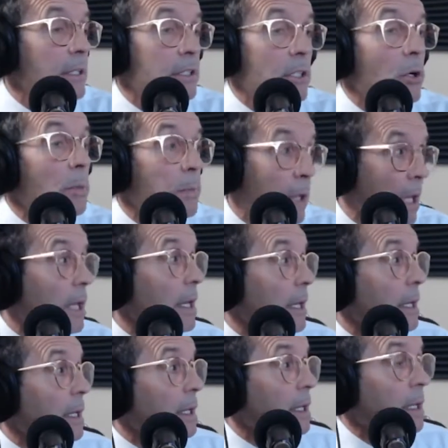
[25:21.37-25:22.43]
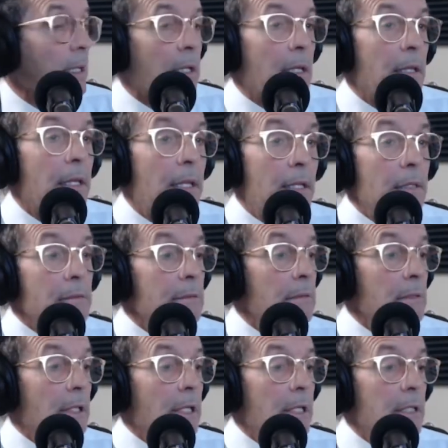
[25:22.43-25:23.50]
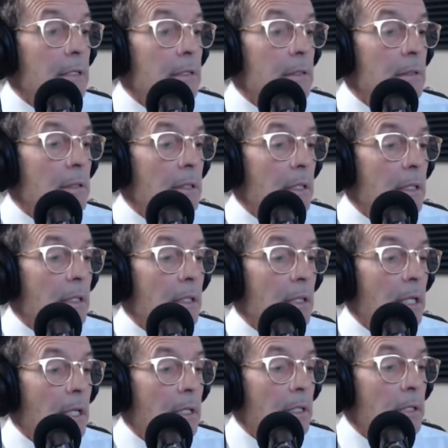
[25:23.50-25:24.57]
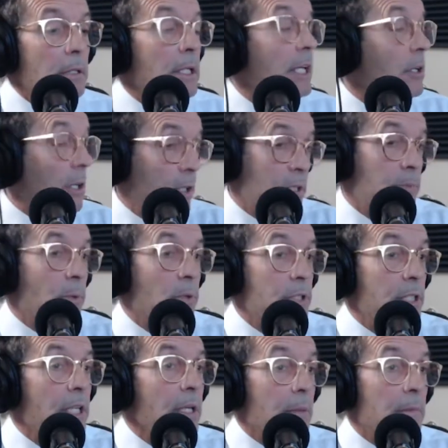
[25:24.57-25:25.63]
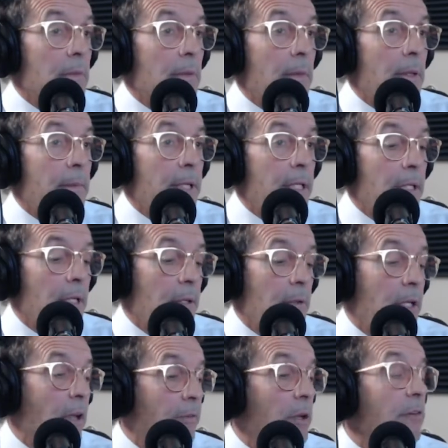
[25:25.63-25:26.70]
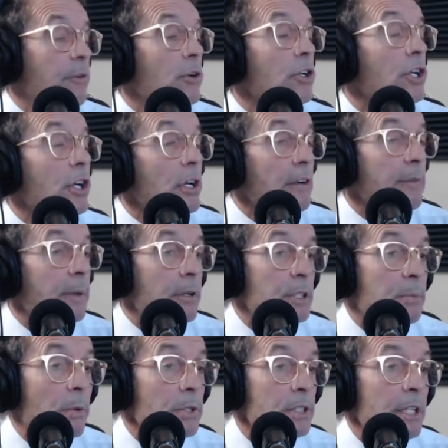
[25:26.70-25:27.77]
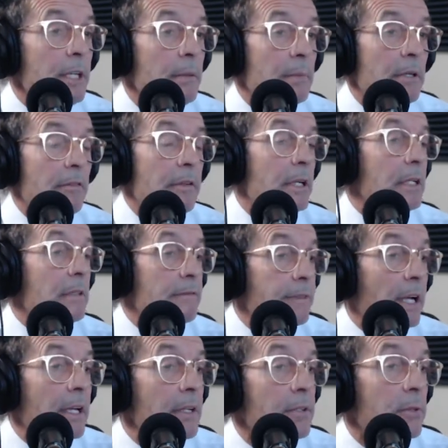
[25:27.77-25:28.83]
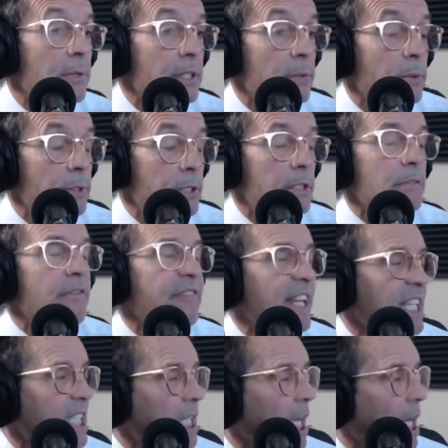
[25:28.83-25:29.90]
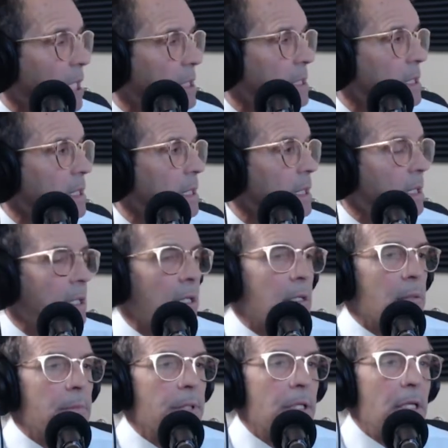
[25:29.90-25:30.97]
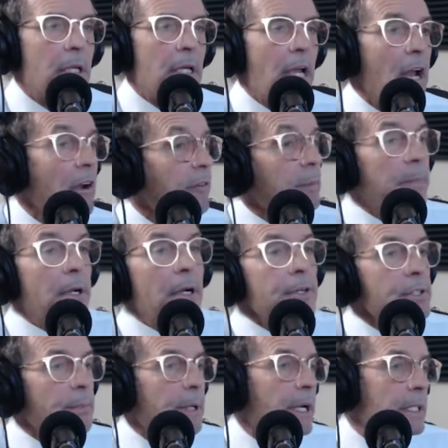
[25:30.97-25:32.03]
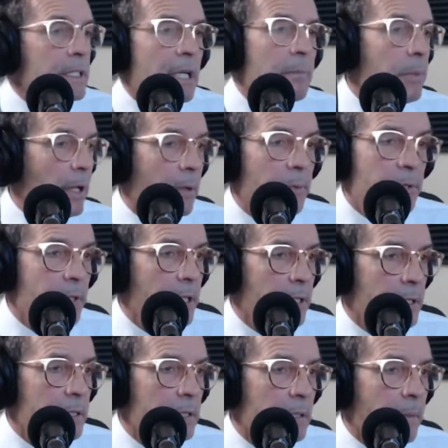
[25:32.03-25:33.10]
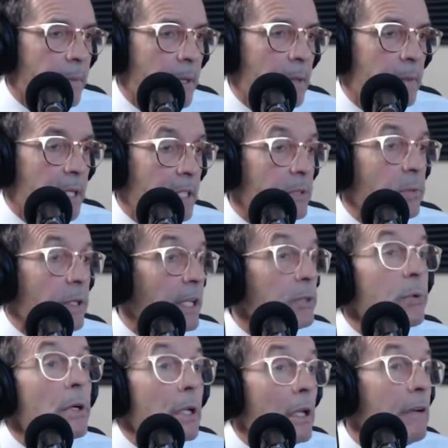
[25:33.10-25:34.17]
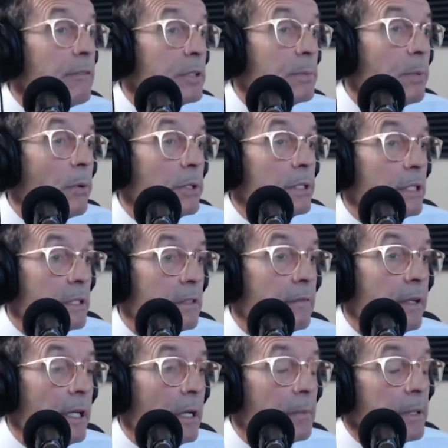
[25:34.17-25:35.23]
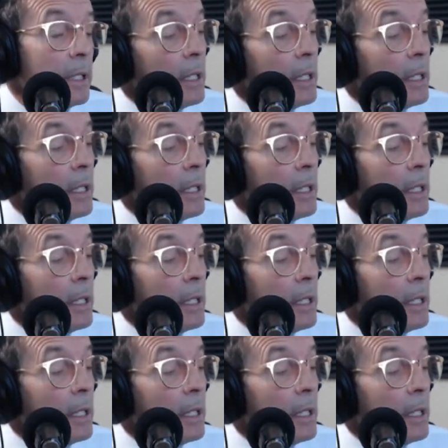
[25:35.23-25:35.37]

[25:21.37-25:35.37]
to go play than than get on a sports team. I mean, if, if you're good enough to be on a sports team and you've got the financial resources, fantastic. Mm-hmm. But every parent should be outside playing with their kids. Absolutely. I mean, that's that's where a love of sports is developed.